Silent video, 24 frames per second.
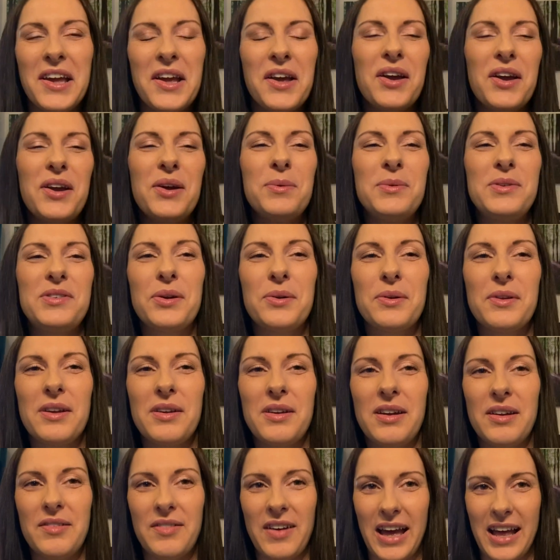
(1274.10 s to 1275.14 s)
who was doing
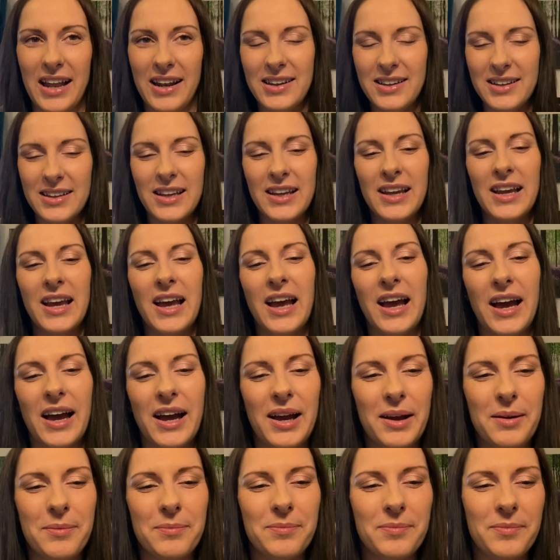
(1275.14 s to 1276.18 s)
the event
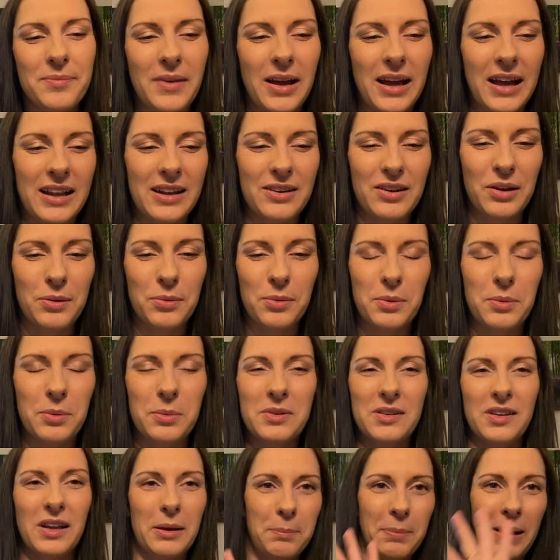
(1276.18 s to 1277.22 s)
and who it
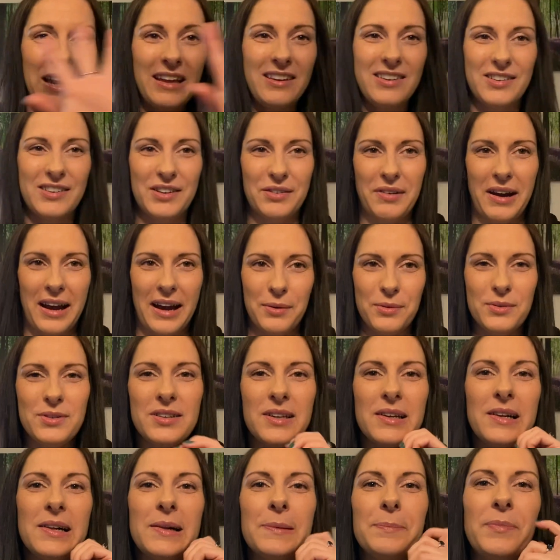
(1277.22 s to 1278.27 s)
was like based around.
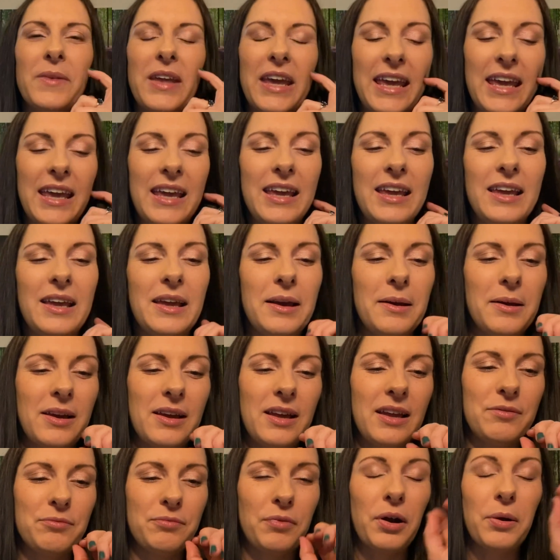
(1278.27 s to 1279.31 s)
He
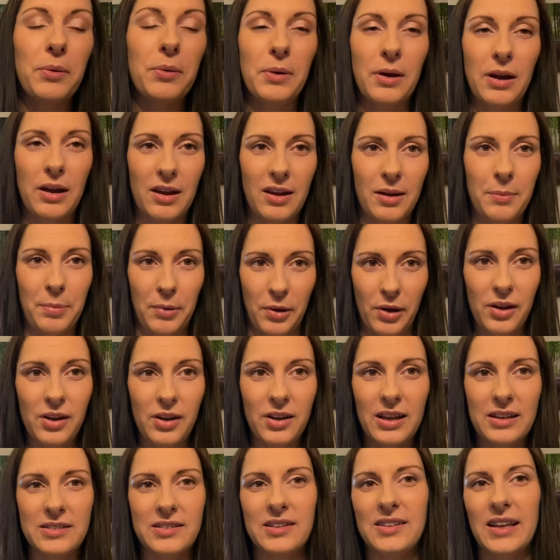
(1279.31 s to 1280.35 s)
wrote a book,
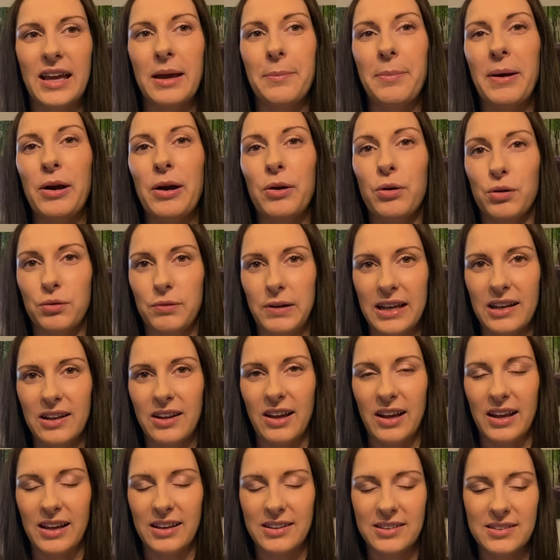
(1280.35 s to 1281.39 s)
as I say, about green
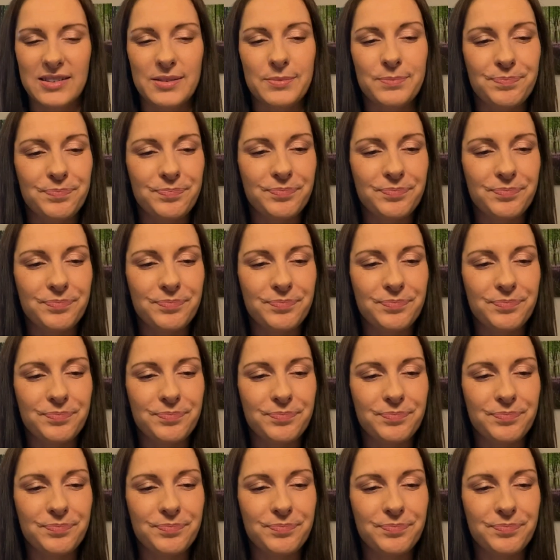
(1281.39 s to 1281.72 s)
lights.